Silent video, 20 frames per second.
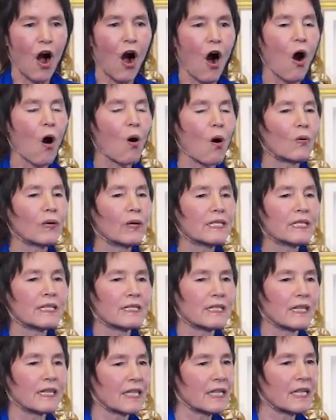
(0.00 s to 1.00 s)
always
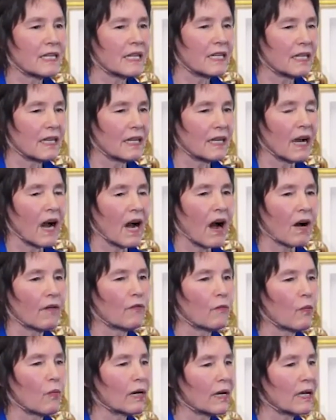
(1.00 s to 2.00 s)
thinking of
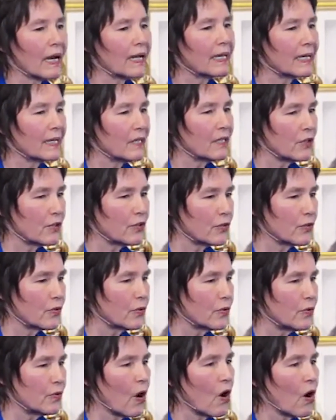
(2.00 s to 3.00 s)
what I can do,
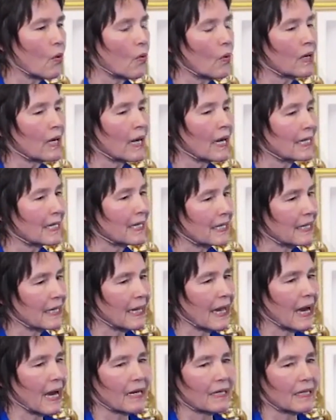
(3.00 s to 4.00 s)
not what I can
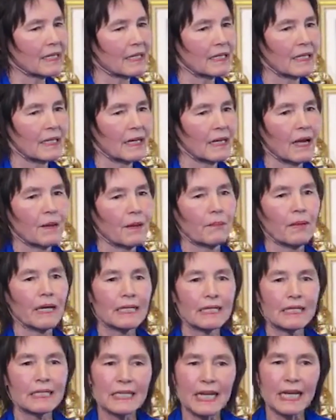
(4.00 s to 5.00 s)
get.
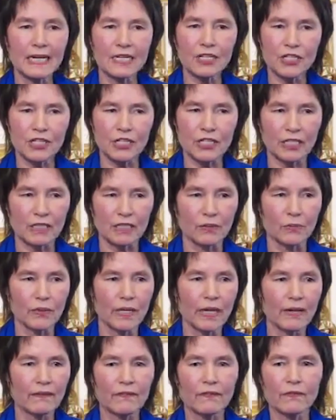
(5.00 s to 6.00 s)
Meditation, we
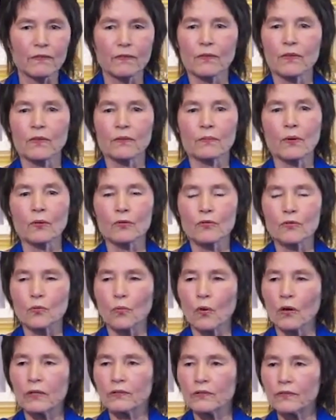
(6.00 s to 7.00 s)
have the most
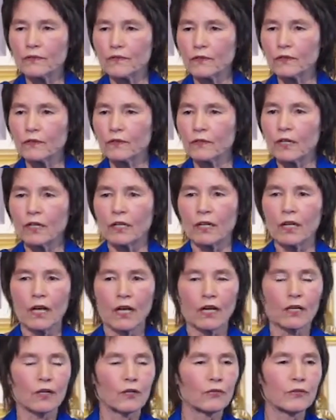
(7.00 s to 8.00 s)
wonderful
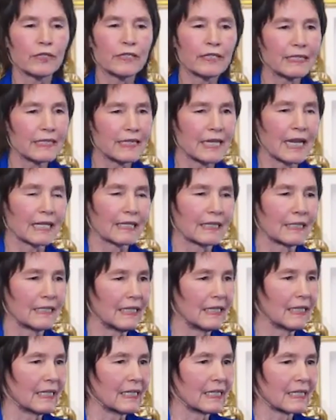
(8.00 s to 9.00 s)
Kriya
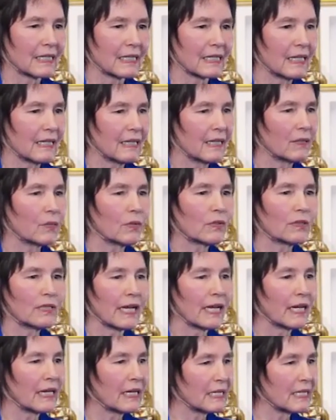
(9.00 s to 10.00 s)
techniques that will
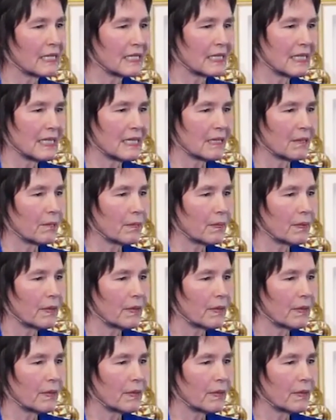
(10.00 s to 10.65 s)
take us deep.